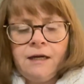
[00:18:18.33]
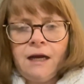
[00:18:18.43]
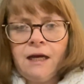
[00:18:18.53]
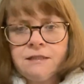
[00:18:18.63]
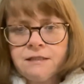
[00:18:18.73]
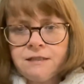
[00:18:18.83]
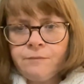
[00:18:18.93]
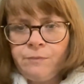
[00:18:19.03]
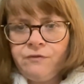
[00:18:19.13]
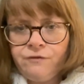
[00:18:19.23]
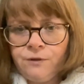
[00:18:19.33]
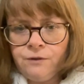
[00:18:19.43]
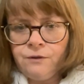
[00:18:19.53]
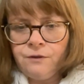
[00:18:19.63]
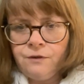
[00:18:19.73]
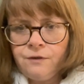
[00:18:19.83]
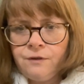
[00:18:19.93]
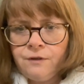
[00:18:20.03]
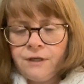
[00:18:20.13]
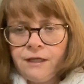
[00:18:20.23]
As I said before,
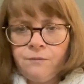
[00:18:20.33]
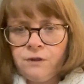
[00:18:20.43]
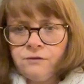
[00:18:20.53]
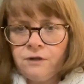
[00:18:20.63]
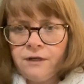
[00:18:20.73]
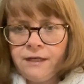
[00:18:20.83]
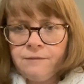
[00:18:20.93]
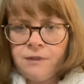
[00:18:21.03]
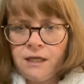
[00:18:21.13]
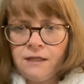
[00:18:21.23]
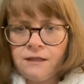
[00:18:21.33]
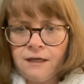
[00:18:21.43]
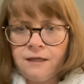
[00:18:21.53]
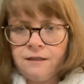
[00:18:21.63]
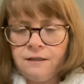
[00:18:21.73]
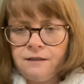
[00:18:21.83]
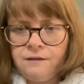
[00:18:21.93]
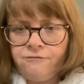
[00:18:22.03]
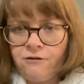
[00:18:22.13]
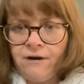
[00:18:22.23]
it will not eliminate that
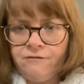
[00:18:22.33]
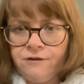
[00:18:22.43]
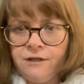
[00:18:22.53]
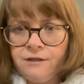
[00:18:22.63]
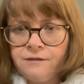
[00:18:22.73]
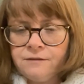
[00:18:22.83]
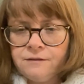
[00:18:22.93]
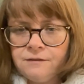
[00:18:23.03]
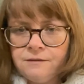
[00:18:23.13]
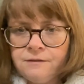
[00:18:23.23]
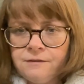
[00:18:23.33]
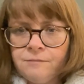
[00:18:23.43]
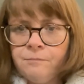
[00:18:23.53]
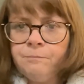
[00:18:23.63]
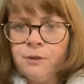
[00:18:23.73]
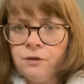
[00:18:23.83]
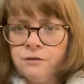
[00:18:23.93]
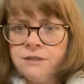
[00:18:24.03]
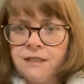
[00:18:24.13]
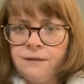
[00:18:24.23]
forever,
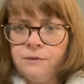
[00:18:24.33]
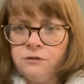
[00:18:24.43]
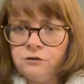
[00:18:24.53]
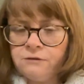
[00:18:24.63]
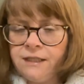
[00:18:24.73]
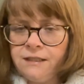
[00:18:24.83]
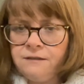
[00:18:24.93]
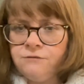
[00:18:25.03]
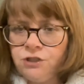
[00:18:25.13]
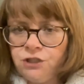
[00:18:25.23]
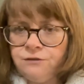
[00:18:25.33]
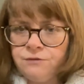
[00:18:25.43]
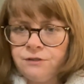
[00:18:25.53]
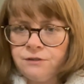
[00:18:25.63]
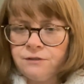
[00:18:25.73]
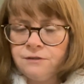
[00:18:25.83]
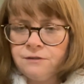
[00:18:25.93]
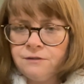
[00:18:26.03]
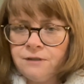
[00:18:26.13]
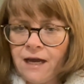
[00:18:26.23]
but it will greatly reduce
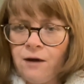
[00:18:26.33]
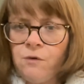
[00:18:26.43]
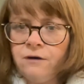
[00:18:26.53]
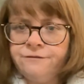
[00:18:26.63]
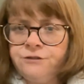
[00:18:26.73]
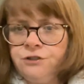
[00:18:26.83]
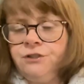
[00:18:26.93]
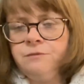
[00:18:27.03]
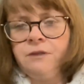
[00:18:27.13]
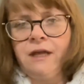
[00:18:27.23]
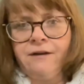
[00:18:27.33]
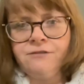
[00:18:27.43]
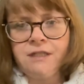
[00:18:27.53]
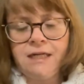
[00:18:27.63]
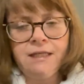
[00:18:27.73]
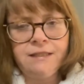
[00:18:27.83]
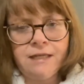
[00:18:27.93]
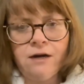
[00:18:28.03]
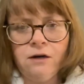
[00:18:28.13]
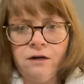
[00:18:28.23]
how often you will have to clean
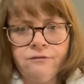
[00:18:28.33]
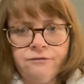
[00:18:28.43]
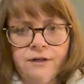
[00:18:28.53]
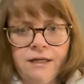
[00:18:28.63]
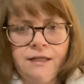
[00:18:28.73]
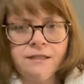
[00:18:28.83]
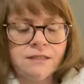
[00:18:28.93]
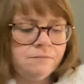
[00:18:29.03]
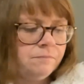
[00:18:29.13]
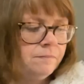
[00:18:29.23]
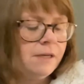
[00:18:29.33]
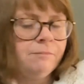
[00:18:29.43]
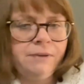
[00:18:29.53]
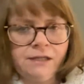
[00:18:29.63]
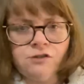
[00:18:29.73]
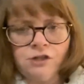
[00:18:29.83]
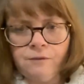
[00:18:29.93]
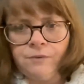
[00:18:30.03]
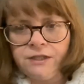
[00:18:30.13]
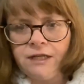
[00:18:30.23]
that off, and it's a big
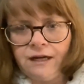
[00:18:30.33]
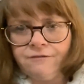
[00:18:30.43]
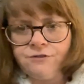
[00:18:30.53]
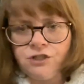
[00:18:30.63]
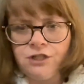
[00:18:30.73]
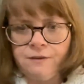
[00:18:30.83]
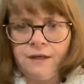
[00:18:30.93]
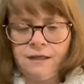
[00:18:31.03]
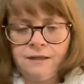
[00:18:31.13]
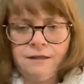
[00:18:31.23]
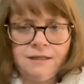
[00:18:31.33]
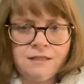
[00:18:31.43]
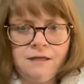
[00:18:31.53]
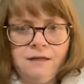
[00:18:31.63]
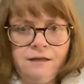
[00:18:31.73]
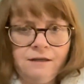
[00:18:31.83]
job when you have to do it, isn't it?